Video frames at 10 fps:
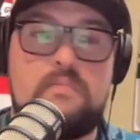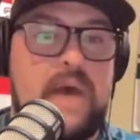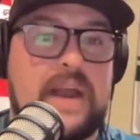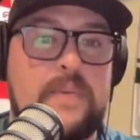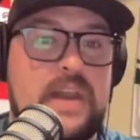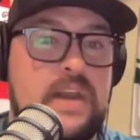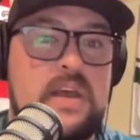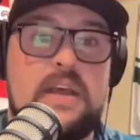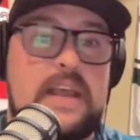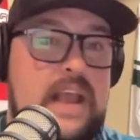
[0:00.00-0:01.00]
Beckman,
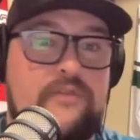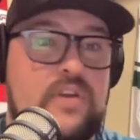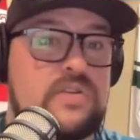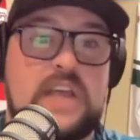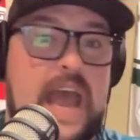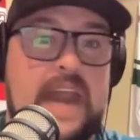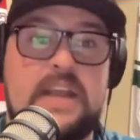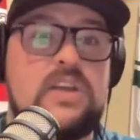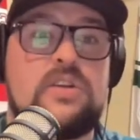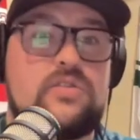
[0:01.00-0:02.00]
if there's
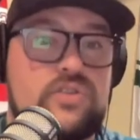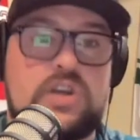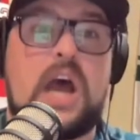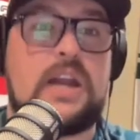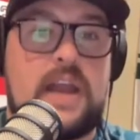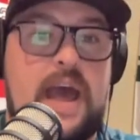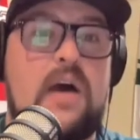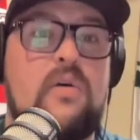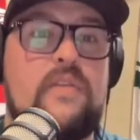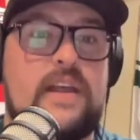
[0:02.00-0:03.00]
any shot in
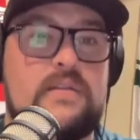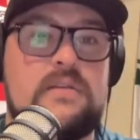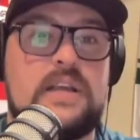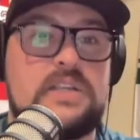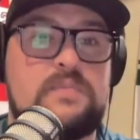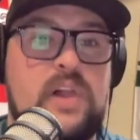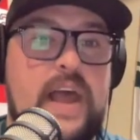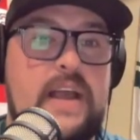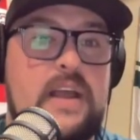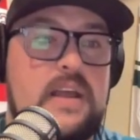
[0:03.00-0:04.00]
hell that yeah, he's not he's
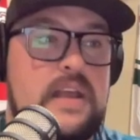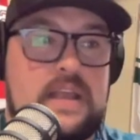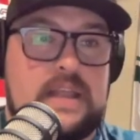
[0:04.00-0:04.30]
playing, he's,